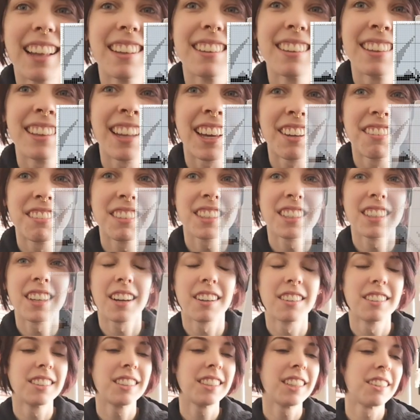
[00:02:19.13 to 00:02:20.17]
loves
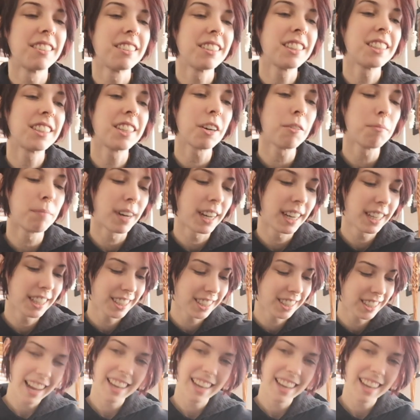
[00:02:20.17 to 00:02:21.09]
Naruto so much,